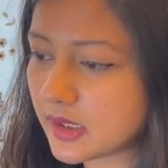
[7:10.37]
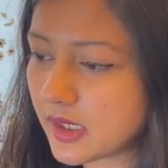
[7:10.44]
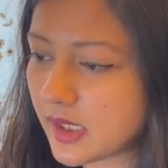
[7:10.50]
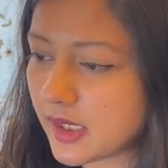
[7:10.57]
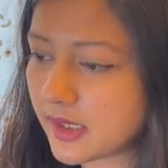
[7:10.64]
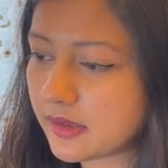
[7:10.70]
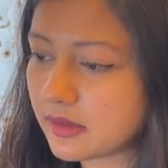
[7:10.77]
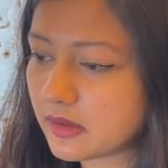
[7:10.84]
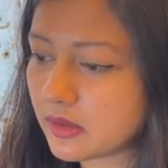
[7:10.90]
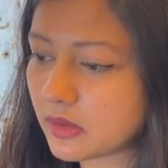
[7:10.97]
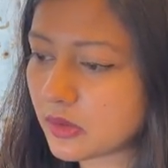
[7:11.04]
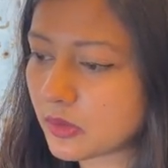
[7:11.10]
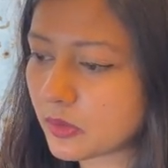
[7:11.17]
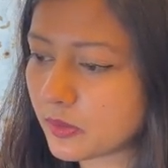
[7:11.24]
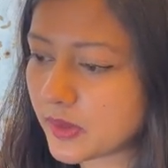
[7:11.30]
and
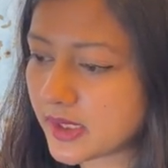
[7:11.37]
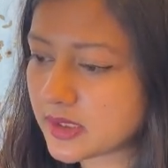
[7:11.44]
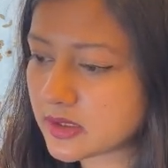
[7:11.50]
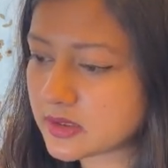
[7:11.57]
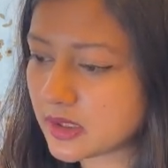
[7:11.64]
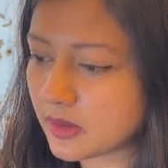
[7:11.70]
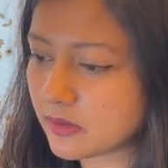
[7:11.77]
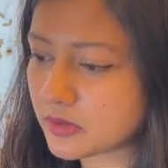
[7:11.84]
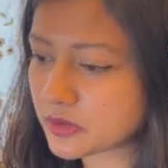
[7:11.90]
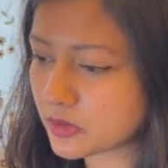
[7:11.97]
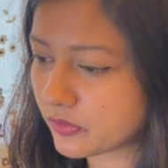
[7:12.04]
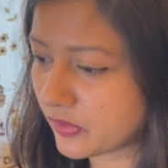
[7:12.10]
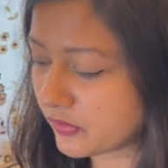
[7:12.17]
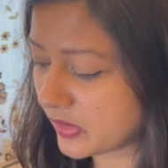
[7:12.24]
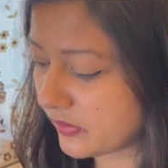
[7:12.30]
weight is equals to
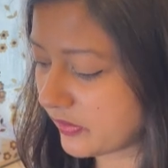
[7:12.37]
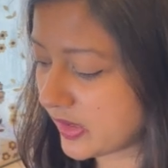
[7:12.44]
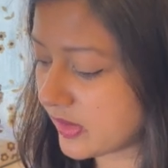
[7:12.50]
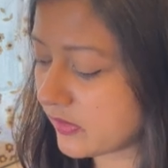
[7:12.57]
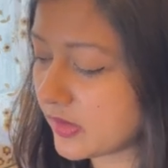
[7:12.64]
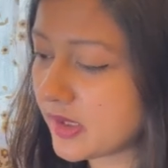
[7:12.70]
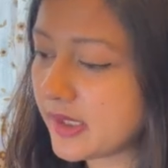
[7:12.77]
55.